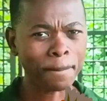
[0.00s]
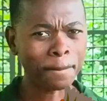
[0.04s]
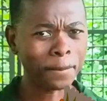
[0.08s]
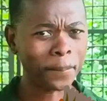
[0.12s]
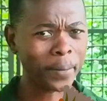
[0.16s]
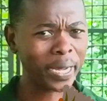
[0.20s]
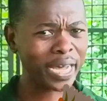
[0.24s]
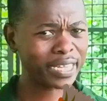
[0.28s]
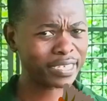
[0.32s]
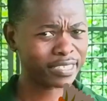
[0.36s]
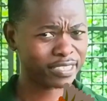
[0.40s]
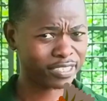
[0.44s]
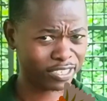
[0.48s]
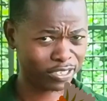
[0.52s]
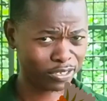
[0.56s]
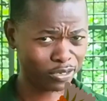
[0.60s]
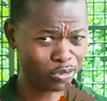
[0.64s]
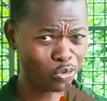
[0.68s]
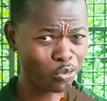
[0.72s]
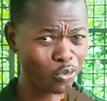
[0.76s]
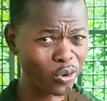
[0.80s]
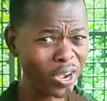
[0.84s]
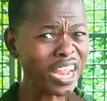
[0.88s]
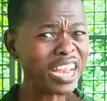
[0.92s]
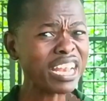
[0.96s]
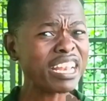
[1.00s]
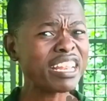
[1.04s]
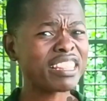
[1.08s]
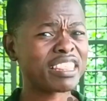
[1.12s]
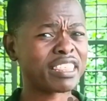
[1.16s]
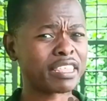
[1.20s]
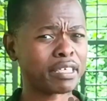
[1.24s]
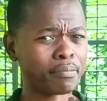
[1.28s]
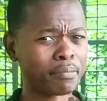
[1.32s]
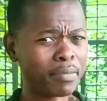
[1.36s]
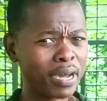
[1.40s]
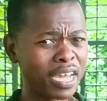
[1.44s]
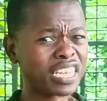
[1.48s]
But when
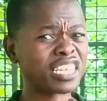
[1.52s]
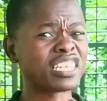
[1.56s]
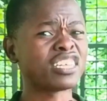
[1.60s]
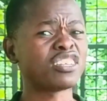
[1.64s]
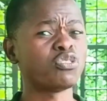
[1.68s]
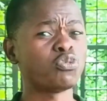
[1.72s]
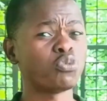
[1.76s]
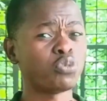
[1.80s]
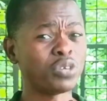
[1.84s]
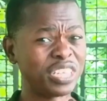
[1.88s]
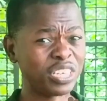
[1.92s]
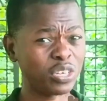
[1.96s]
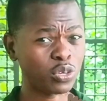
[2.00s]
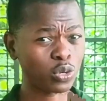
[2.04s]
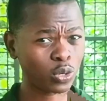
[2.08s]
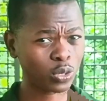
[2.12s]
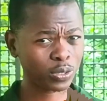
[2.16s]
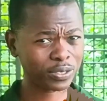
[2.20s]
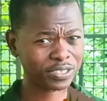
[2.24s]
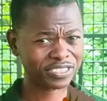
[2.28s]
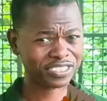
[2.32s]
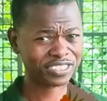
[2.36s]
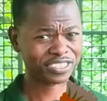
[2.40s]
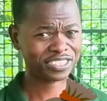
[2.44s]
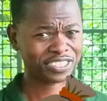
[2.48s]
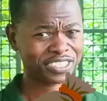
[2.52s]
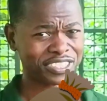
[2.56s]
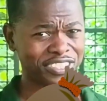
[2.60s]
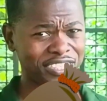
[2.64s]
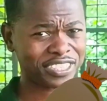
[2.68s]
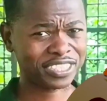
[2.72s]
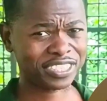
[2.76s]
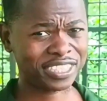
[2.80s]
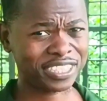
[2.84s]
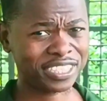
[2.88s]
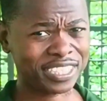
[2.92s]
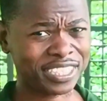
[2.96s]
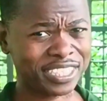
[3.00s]
the money dwindles,
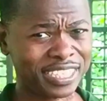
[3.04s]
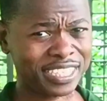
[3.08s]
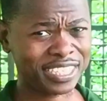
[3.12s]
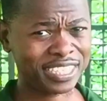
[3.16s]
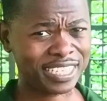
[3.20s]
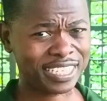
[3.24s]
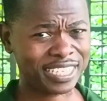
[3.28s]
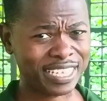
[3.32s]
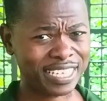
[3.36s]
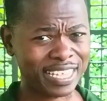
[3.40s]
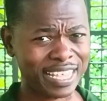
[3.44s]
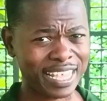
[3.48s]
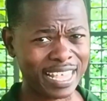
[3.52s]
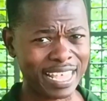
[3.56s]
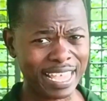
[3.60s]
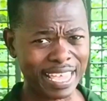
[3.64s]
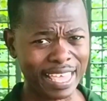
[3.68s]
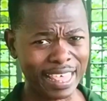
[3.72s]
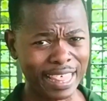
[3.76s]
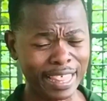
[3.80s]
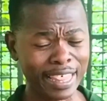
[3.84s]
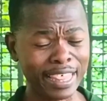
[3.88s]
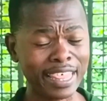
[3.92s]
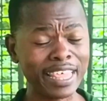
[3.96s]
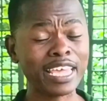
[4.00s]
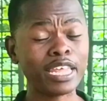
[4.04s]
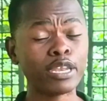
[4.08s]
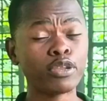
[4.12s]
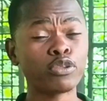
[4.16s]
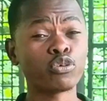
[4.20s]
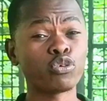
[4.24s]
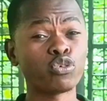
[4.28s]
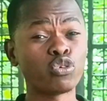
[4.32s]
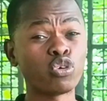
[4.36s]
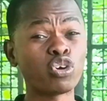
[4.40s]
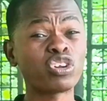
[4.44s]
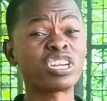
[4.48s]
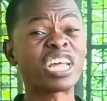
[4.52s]
then
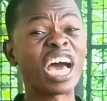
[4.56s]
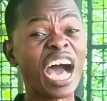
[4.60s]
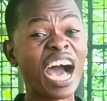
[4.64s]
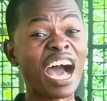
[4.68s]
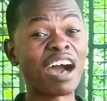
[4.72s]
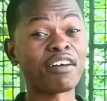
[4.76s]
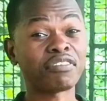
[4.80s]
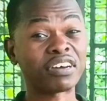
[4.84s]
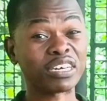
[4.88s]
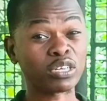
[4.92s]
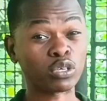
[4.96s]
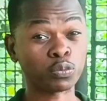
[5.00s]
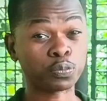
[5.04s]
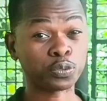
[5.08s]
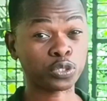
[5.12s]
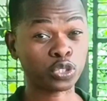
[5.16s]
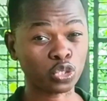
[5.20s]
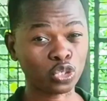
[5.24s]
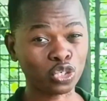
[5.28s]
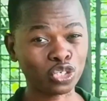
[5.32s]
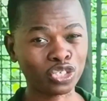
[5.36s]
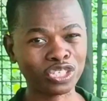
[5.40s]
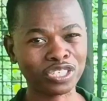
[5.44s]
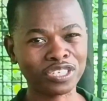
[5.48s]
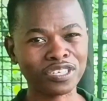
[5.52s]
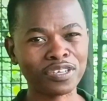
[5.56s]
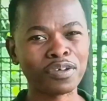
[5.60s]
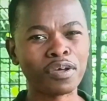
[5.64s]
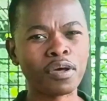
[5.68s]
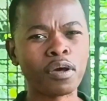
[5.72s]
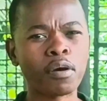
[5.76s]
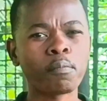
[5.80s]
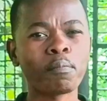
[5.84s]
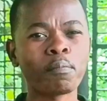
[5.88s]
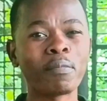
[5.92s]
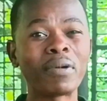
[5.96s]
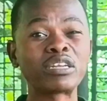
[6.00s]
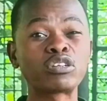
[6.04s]
you don't have an option
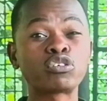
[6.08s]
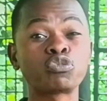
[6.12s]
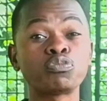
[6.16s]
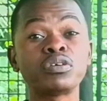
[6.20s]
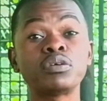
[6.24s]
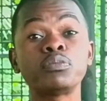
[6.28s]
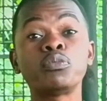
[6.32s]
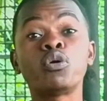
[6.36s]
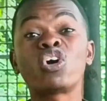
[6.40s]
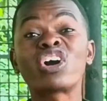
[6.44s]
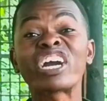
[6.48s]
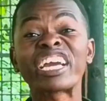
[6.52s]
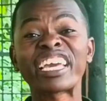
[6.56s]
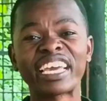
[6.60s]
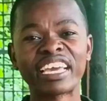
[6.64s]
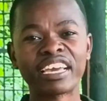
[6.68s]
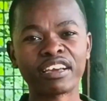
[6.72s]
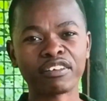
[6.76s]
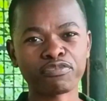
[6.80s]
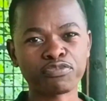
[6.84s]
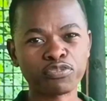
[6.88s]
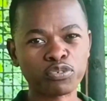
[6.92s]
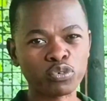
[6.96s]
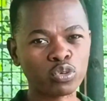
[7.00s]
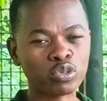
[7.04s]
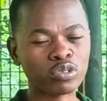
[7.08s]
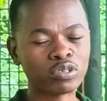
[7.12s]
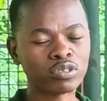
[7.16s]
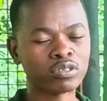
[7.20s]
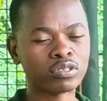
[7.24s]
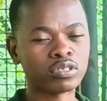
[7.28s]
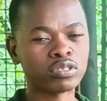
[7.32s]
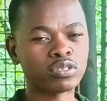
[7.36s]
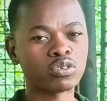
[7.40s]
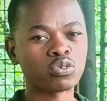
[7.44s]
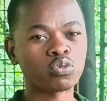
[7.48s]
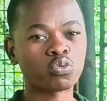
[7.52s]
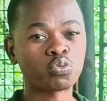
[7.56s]
but to be more careful
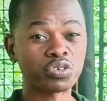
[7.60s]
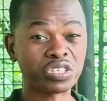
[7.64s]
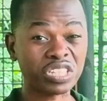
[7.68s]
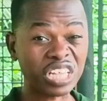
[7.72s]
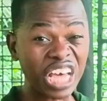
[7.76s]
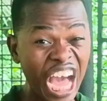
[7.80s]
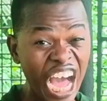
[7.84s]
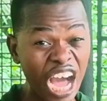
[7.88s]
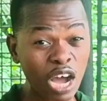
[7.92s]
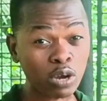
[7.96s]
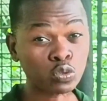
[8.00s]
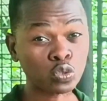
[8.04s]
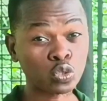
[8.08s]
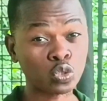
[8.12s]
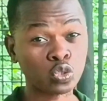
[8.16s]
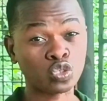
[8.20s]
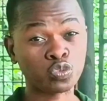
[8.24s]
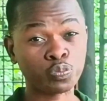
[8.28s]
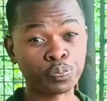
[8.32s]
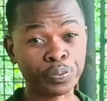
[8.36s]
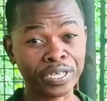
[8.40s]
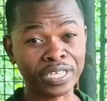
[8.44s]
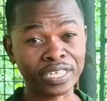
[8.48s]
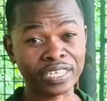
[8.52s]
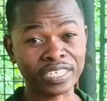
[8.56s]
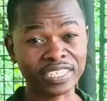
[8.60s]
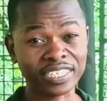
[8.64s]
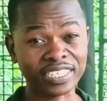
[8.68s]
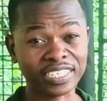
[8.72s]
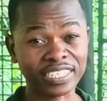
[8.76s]
with how you spend.